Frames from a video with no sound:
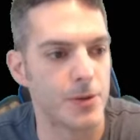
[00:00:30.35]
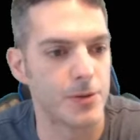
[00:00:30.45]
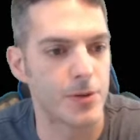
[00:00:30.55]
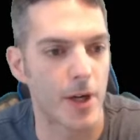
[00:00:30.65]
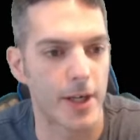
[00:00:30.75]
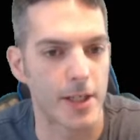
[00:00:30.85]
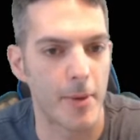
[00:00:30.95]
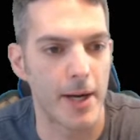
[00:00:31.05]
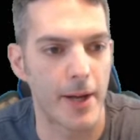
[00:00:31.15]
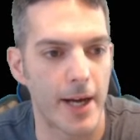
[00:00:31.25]
and talking
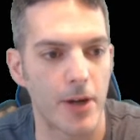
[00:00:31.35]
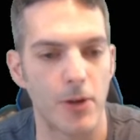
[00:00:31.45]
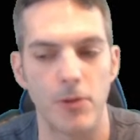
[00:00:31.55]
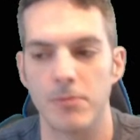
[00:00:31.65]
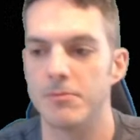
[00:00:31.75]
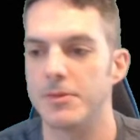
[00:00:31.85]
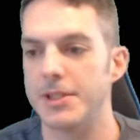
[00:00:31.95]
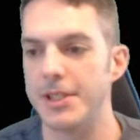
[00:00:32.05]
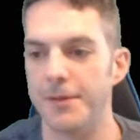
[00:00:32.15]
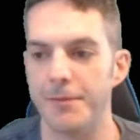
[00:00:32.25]
about how
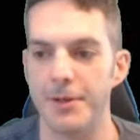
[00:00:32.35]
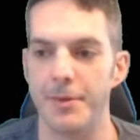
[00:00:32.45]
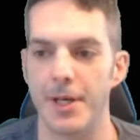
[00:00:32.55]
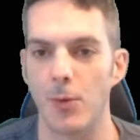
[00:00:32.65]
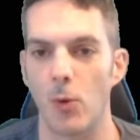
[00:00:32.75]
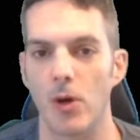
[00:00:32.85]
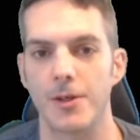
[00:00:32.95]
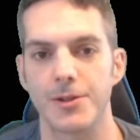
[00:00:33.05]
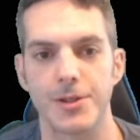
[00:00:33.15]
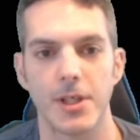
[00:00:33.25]
Dmvpn
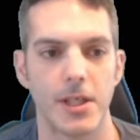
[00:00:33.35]
works.